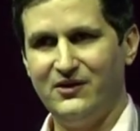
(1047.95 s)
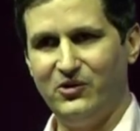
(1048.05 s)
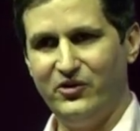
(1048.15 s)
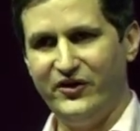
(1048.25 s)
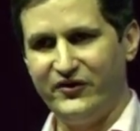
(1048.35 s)

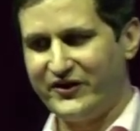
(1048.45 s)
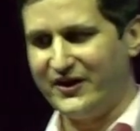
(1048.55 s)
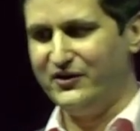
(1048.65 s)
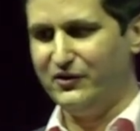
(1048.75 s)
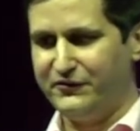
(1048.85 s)
all these
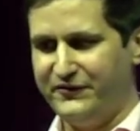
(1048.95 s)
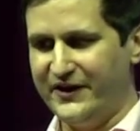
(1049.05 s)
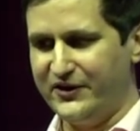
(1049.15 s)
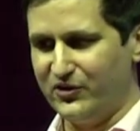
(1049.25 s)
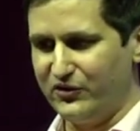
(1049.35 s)
kind of
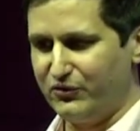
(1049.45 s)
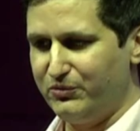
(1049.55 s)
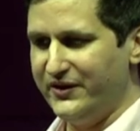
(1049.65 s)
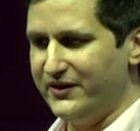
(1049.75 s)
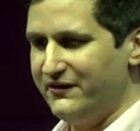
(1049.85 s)
vehicles
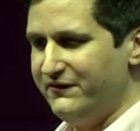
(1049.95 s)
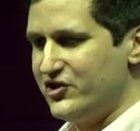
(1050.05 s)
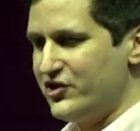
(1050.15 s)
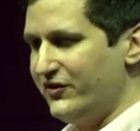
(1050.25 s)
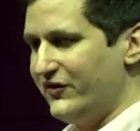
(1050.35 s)
we
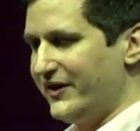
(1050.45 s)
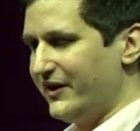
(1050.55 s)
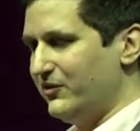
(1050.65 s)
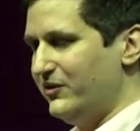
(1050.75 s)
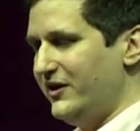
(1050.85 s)
envision they
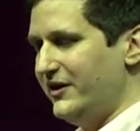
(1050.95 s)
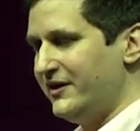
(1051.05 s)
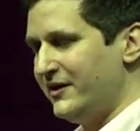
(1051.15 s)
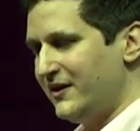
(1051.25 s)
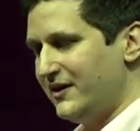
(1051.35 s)
can only